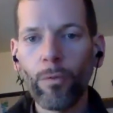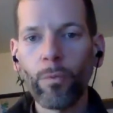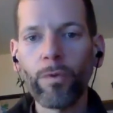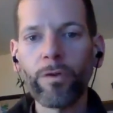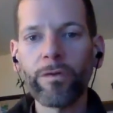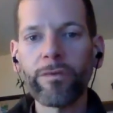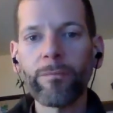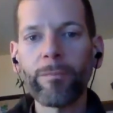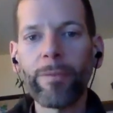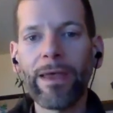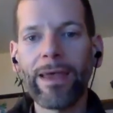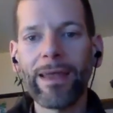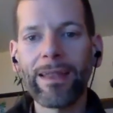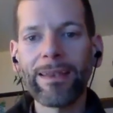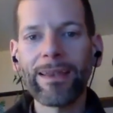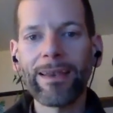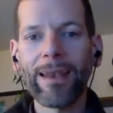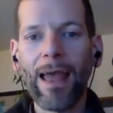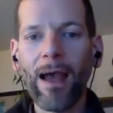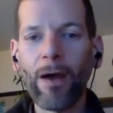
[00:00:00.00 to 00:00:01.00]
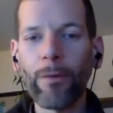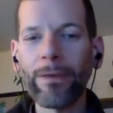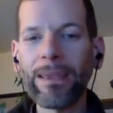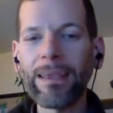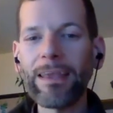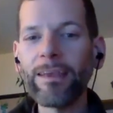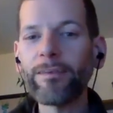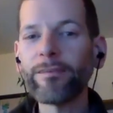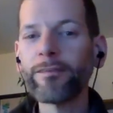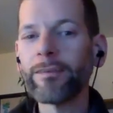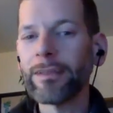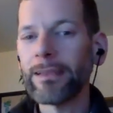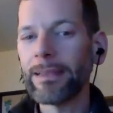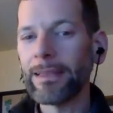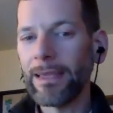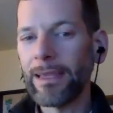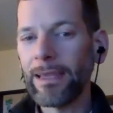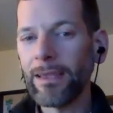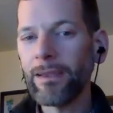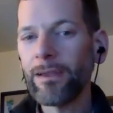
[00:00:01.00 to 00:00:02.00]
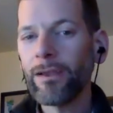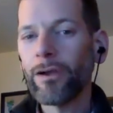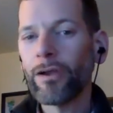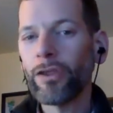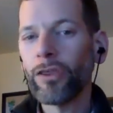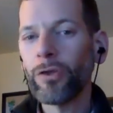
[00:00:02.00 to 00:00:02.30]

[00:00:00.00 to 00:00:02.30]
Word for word: will depend on how easily